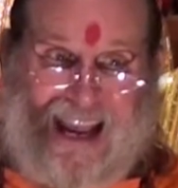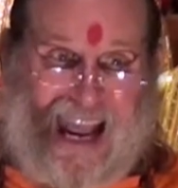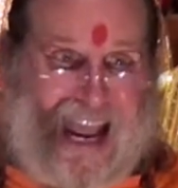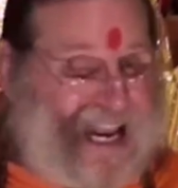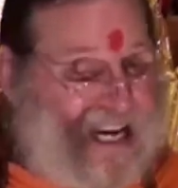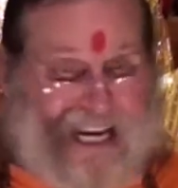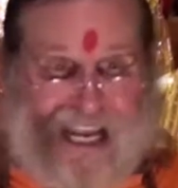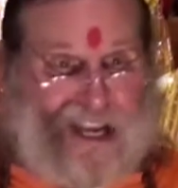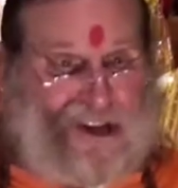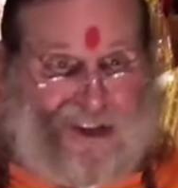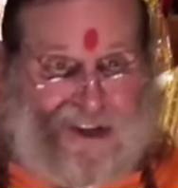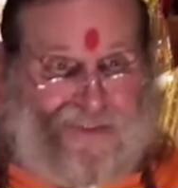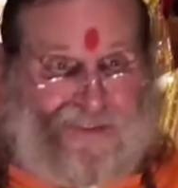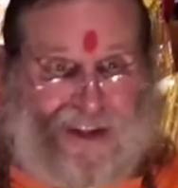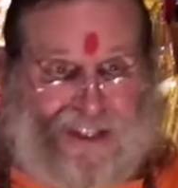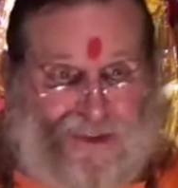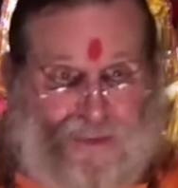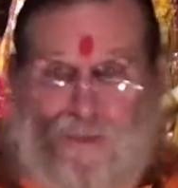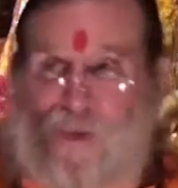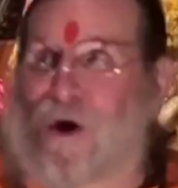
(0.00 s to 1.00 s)
And each of
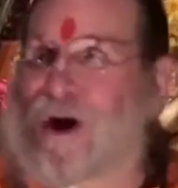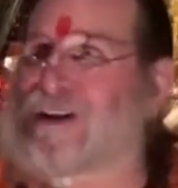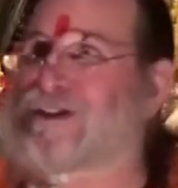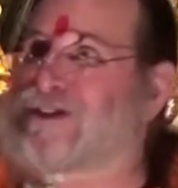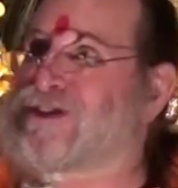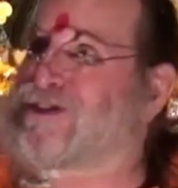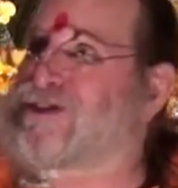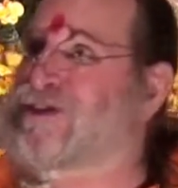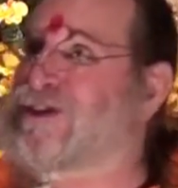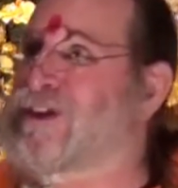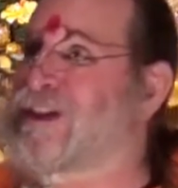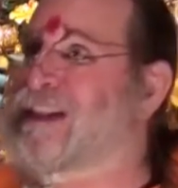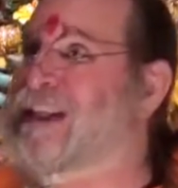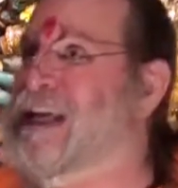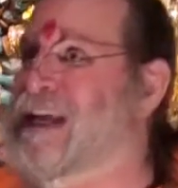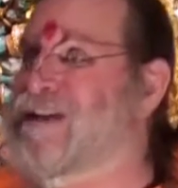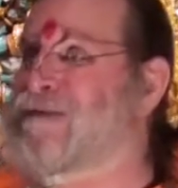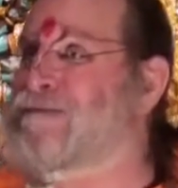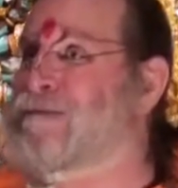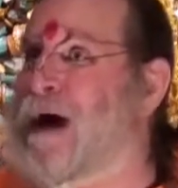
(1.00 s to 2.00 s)
us wants to
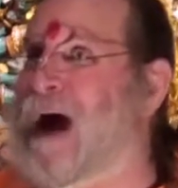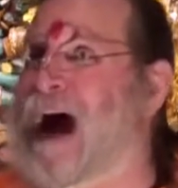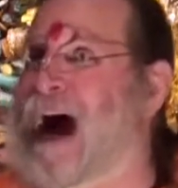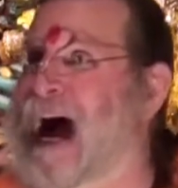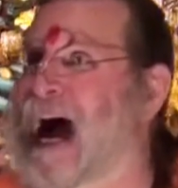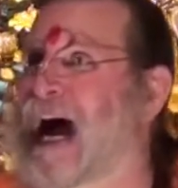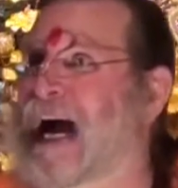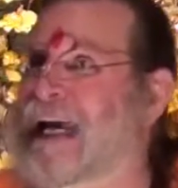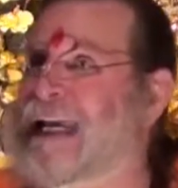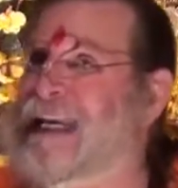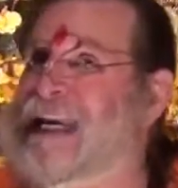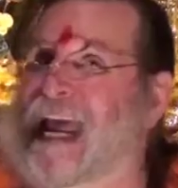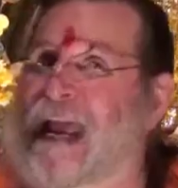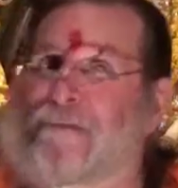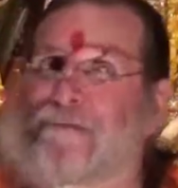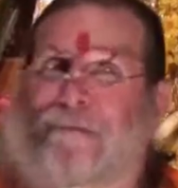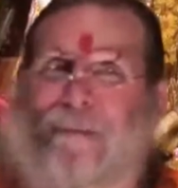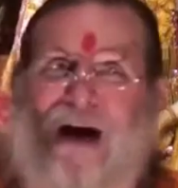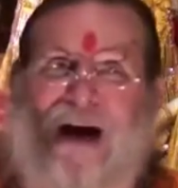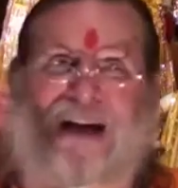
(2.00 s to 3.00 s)
leave behind a
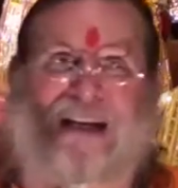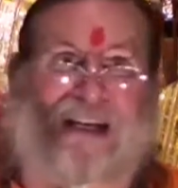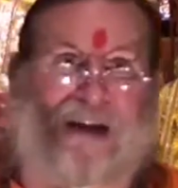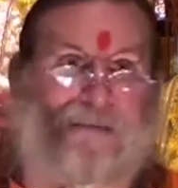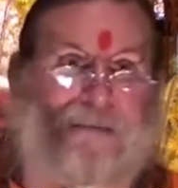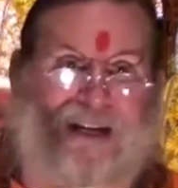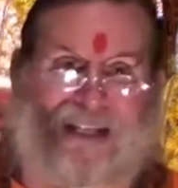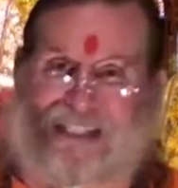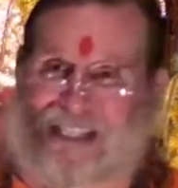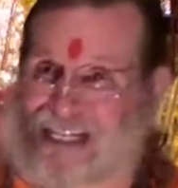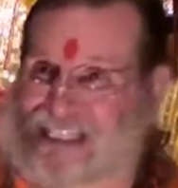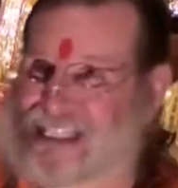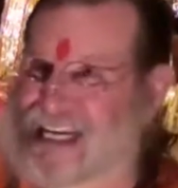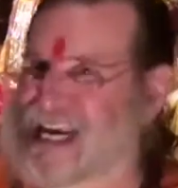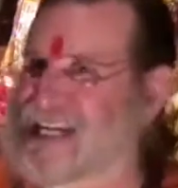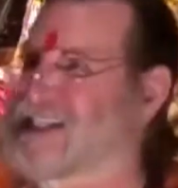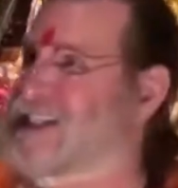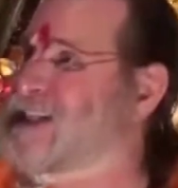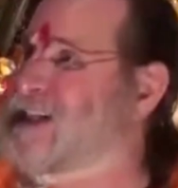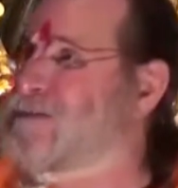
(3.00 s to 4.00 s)
monument, a
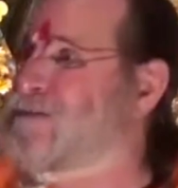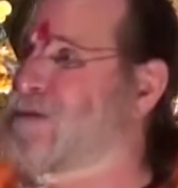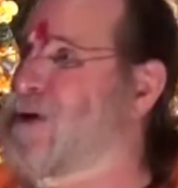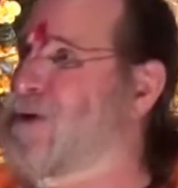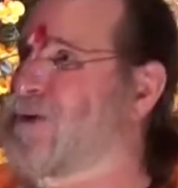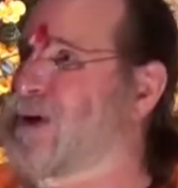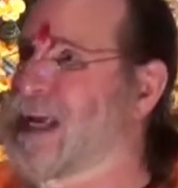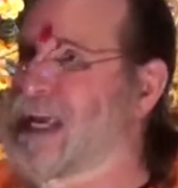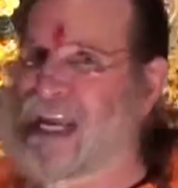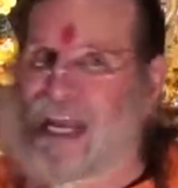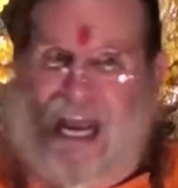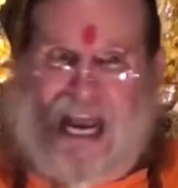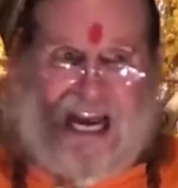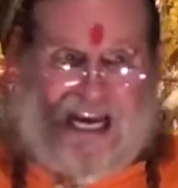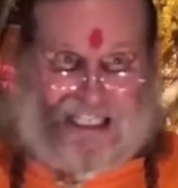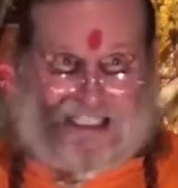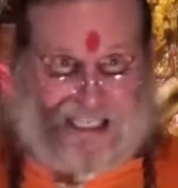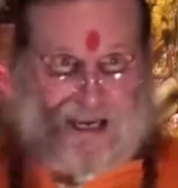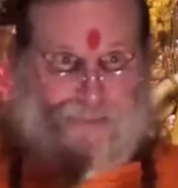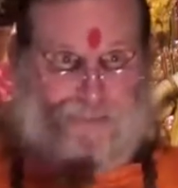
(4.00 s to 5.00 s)
testimony,
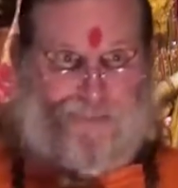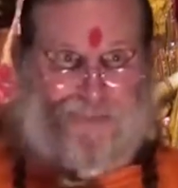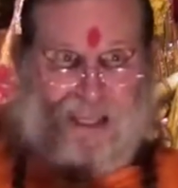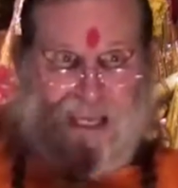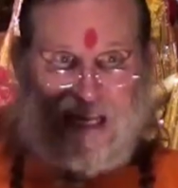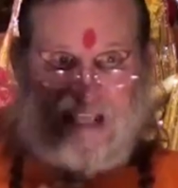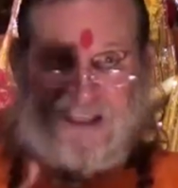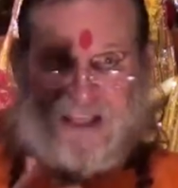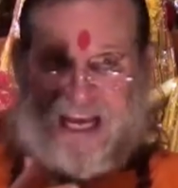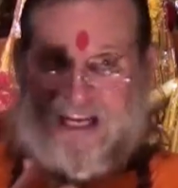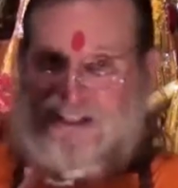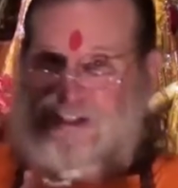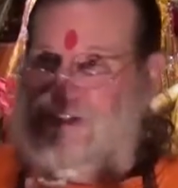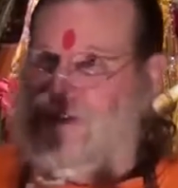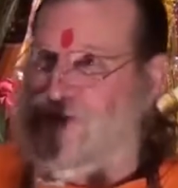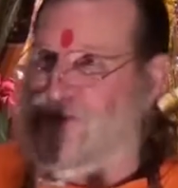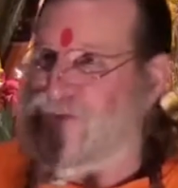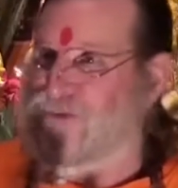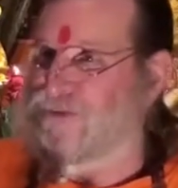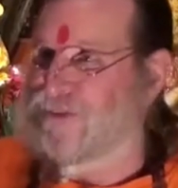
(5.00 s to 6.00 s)
something that
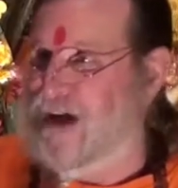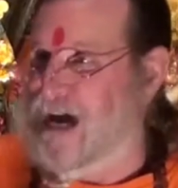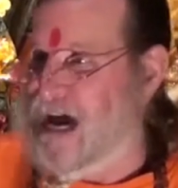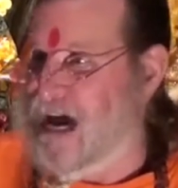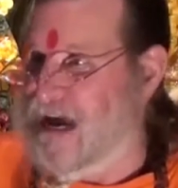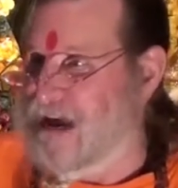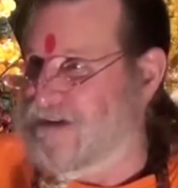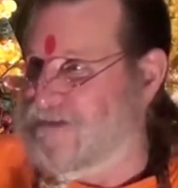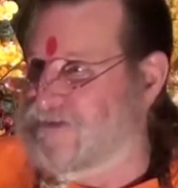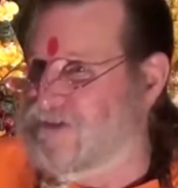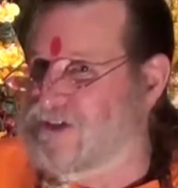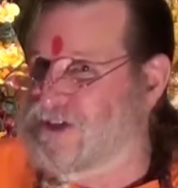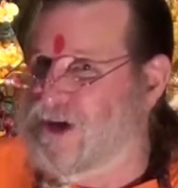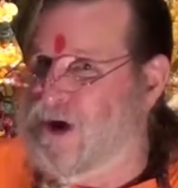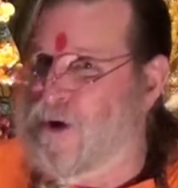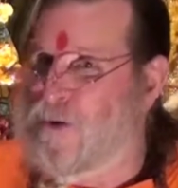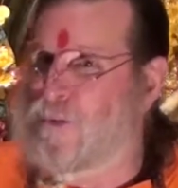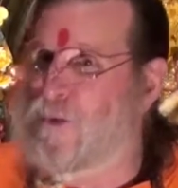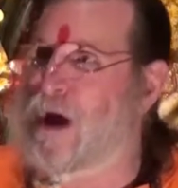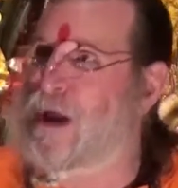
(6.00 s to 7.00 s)
survives
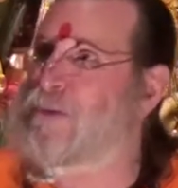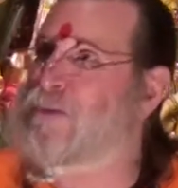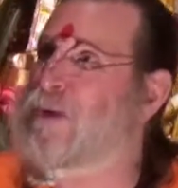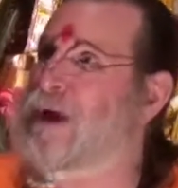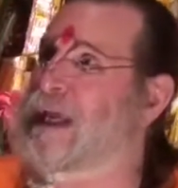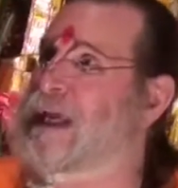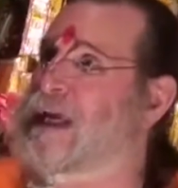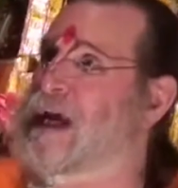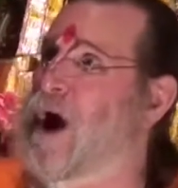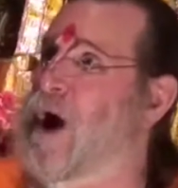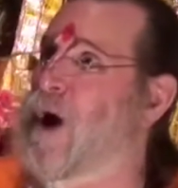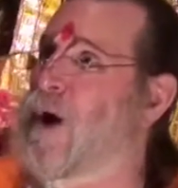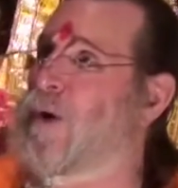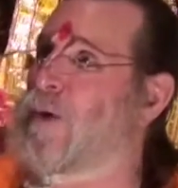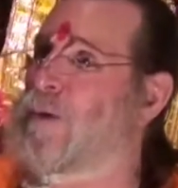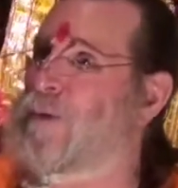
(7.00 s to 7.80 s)
when we go.